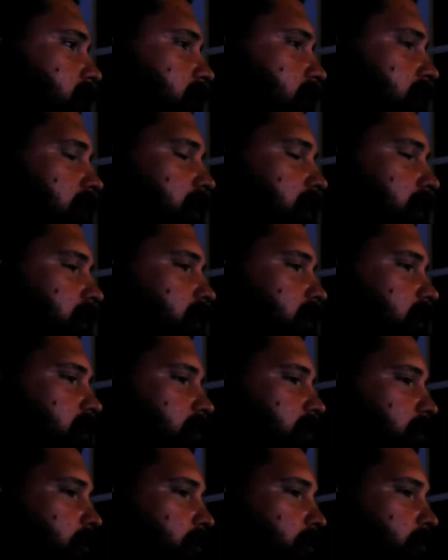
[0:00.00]
and I got
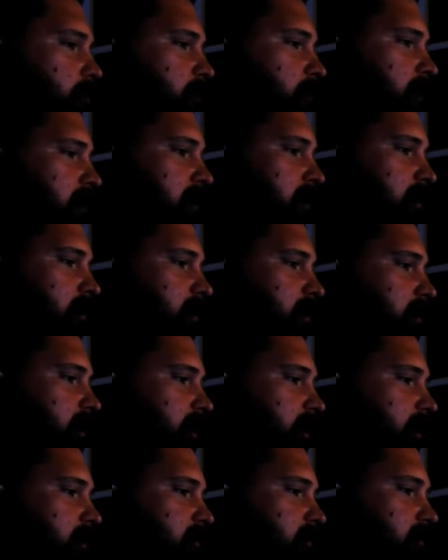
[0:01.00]
home, and
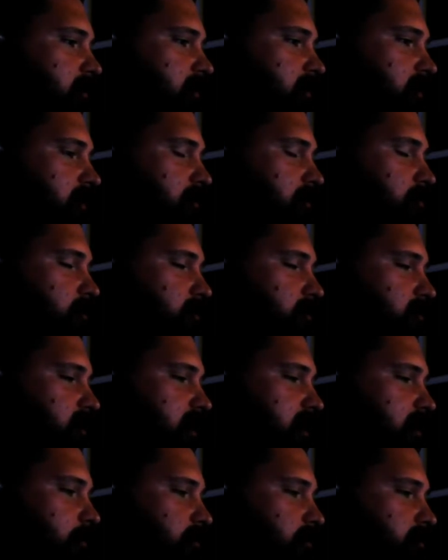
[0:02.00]
the thing was
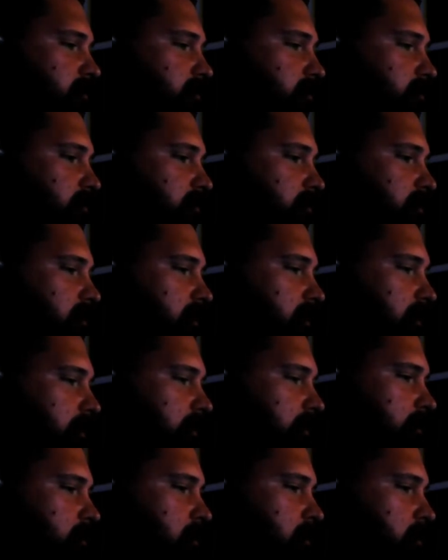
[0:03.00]
absolutely
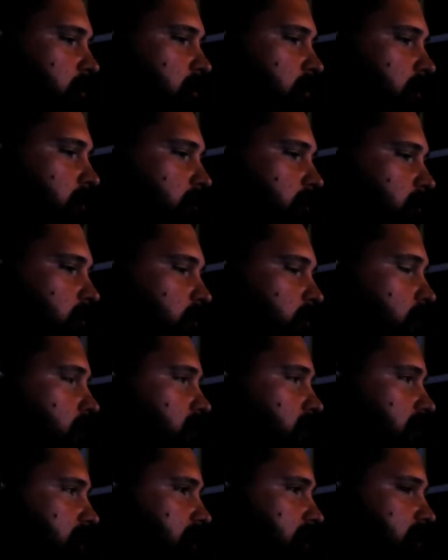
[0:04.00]

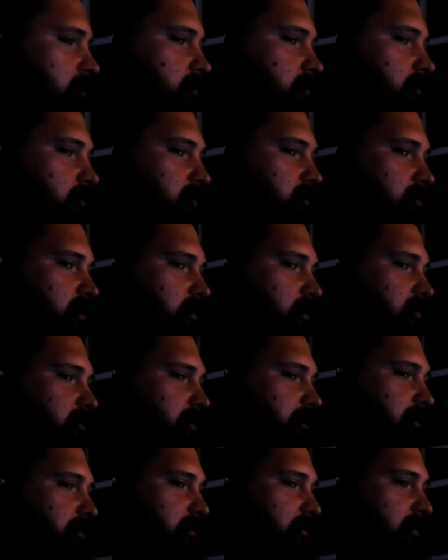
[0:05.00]
gnarly disgusting.
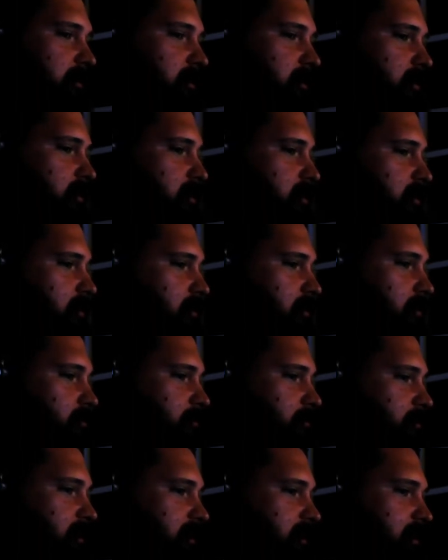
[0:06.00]

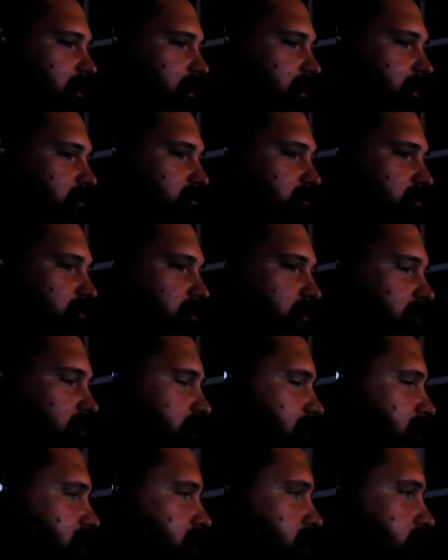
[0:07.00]
It had some kind
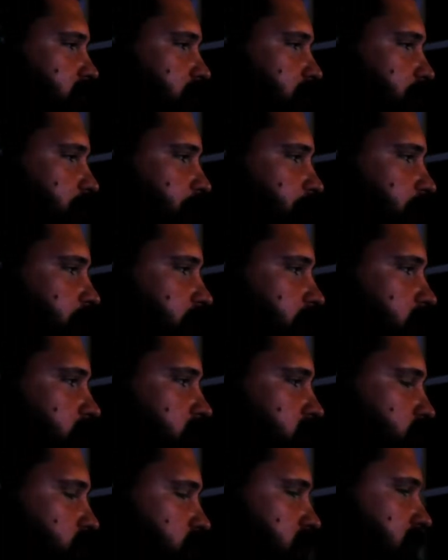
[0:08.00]
of
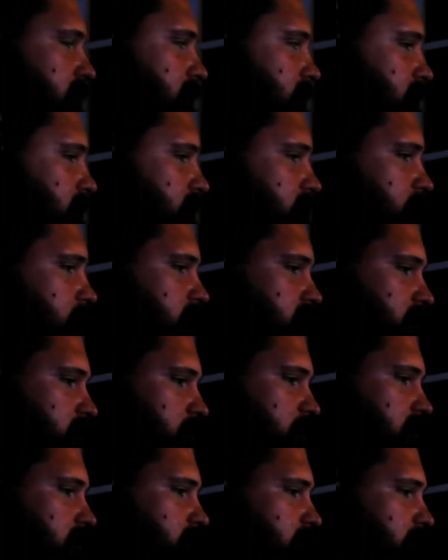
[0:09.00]
drink that had been spilled
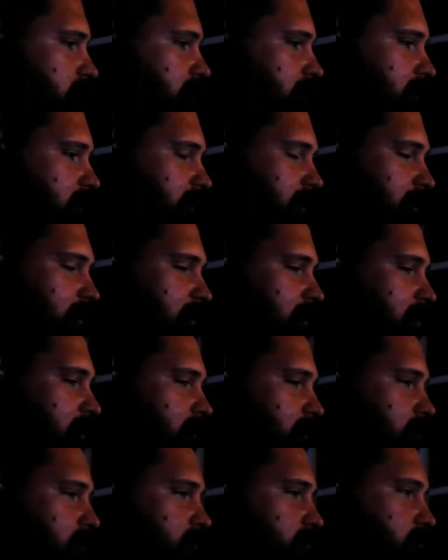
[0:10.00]
on it, on the
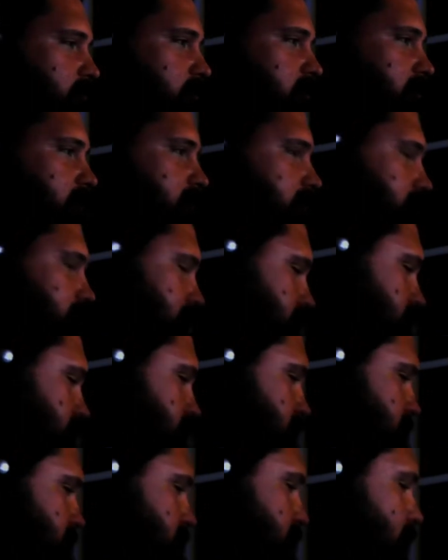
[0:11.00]
front and on the
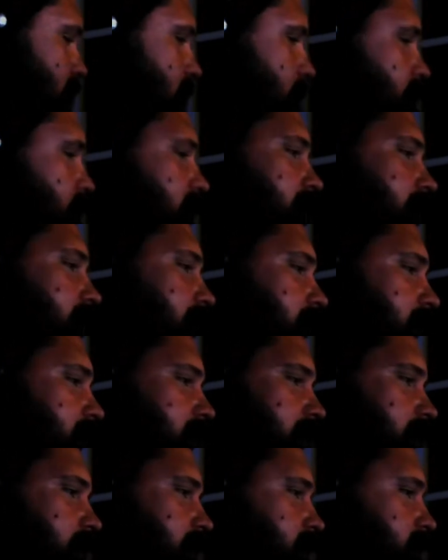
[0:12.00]
top.
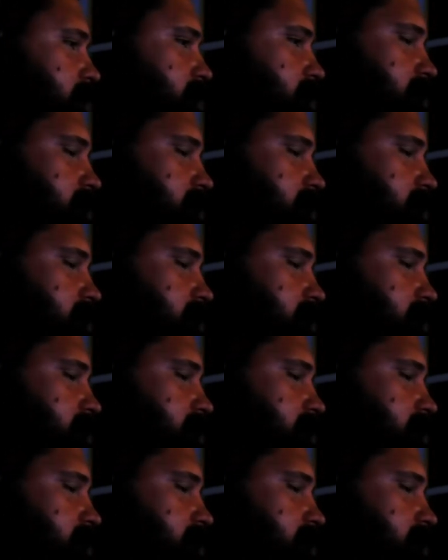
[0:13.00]
And it's